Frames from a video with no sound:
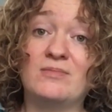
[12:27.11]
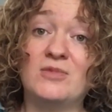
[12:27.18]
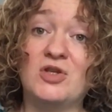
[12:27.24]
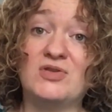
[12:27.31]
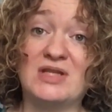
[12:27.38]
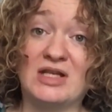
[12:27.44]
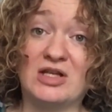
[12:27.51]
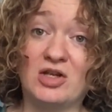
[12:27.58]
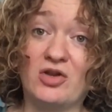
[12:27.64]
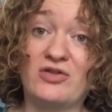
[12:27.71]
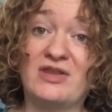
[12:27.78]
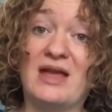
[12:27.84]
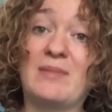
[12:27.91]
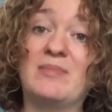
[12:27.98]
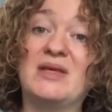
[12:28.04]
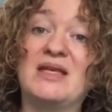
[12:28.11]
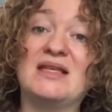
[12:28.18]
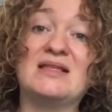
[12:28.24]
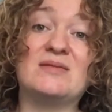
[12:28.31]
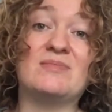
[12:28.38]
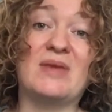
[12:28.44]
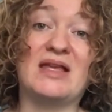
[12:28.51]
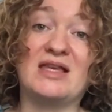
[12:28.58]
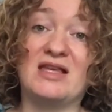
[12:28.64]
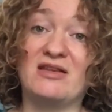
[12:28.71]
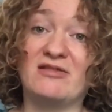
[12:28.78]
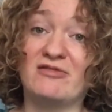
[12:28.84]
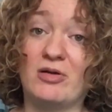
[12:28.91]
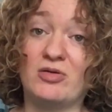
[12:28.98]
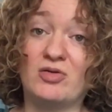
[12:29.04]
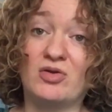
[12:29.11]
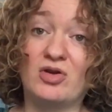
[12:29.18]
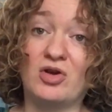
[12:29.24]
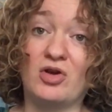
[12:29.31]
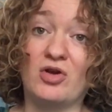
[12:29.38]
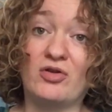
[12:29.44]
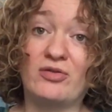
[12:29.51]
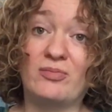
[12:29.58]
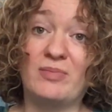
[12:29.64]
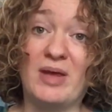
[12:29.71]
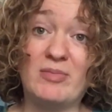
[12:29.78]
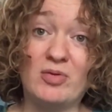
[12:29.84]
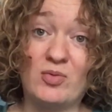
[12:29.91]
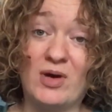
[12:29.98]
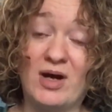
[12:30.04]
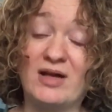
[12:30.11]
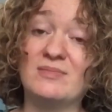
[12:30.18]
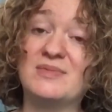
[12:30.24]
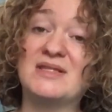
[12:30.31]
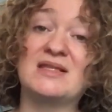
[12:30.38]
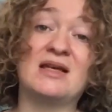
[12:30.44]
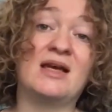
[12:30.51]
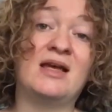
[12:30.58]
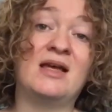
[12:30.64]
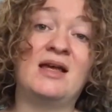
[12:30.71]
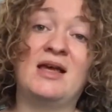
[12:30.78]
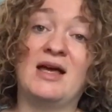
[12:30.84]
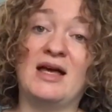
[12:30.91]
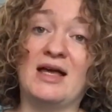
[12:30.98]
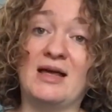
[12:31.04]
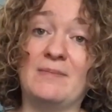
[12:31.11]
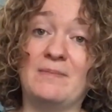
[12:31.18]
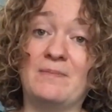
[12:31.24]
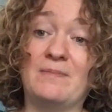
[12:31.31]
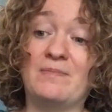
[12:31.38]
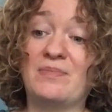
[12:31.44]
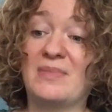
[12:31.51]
using cloth nappies, making your own cloth baby wipes, and